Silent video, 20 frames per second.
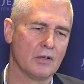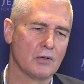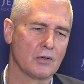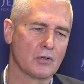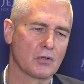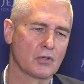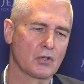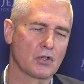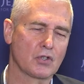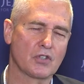
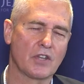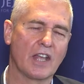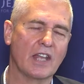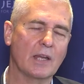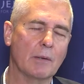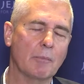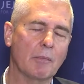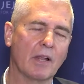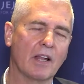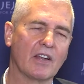
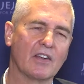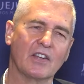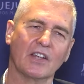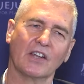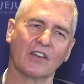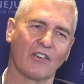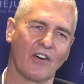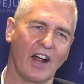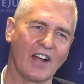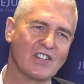sustainability
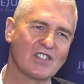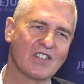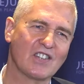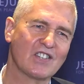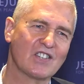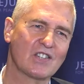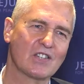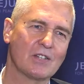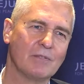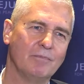
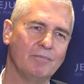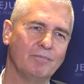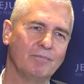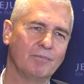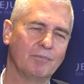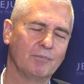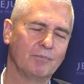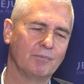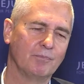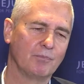crisis,
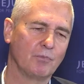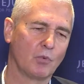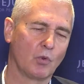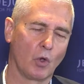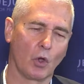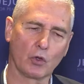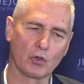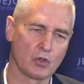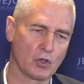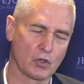
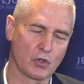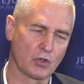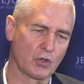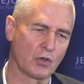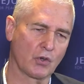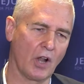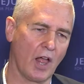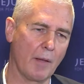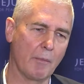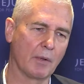not just
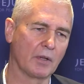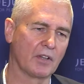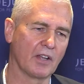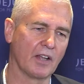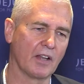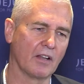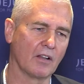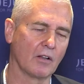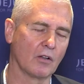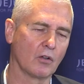climate
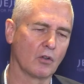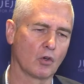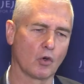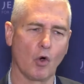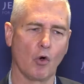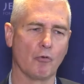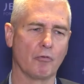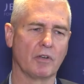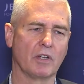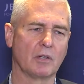and
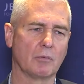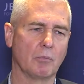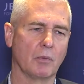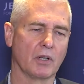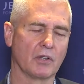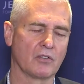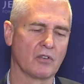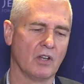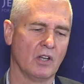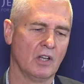COVID,
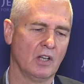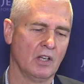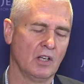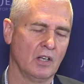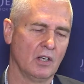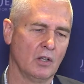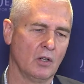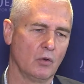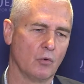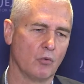but
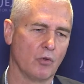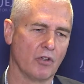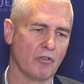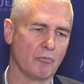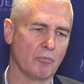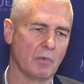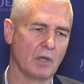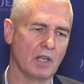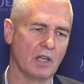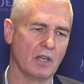we
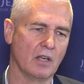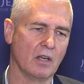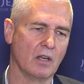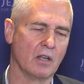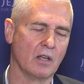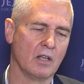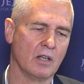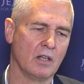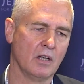have been